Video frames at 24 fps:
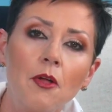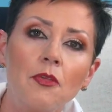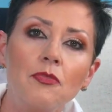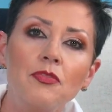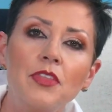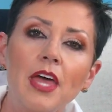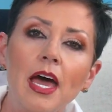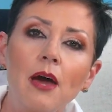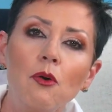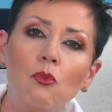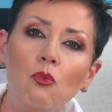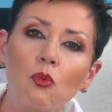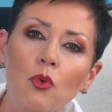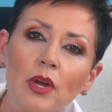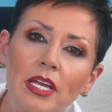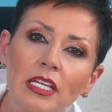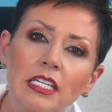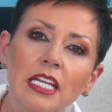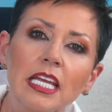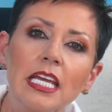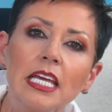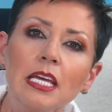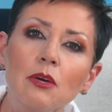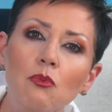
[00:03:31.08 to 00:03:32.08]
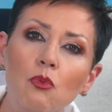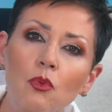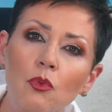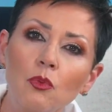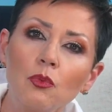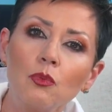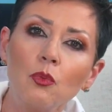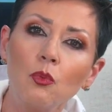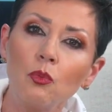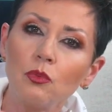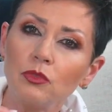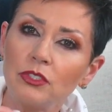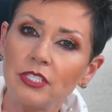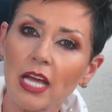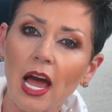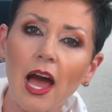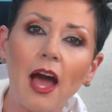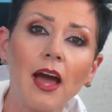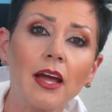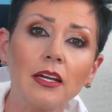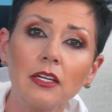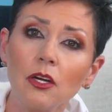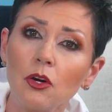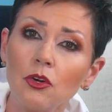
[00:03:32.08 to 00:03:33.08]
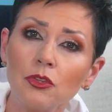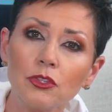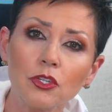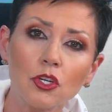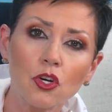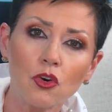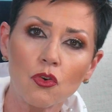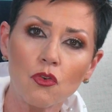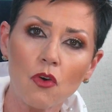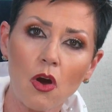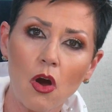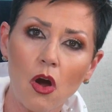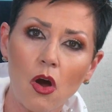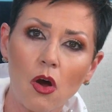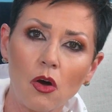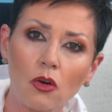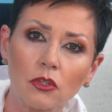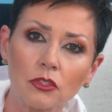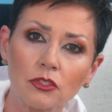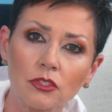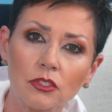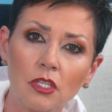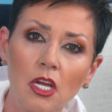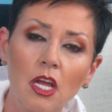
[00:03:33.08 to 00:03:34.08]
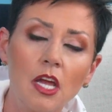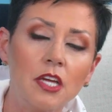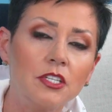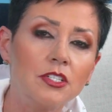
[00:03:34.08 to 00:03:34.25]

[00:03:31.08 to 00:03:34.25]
that when He died on the cross,